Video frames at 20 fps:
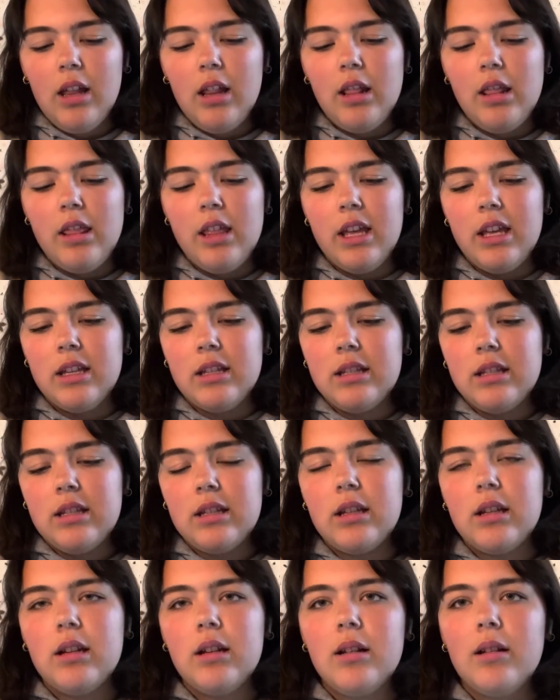this
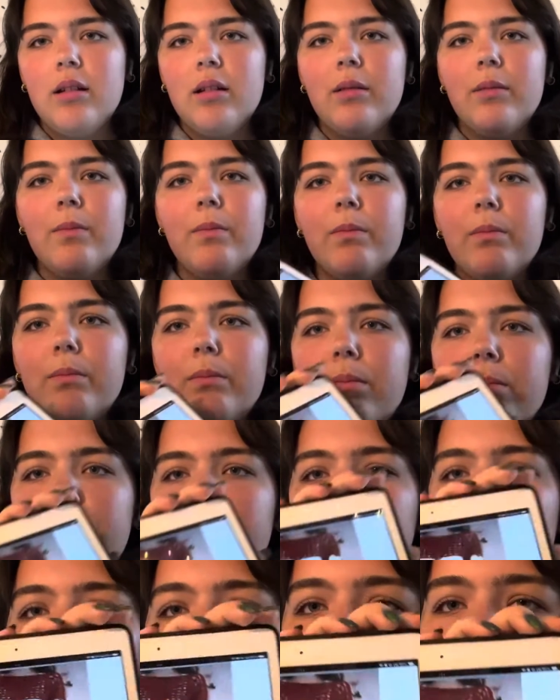
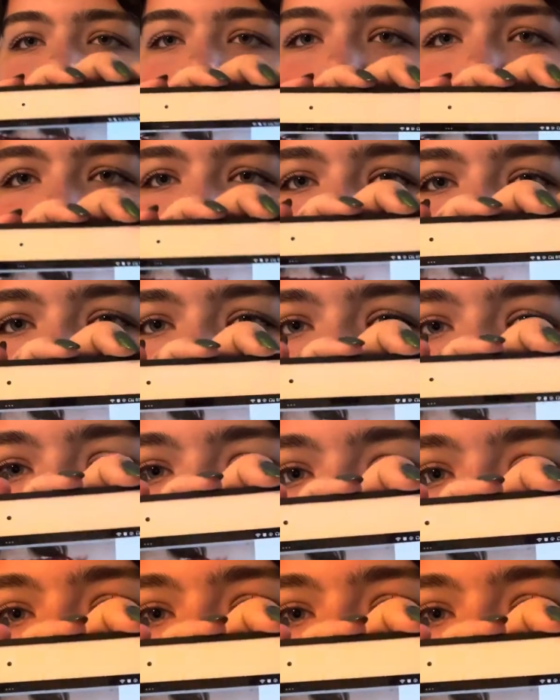heart bolero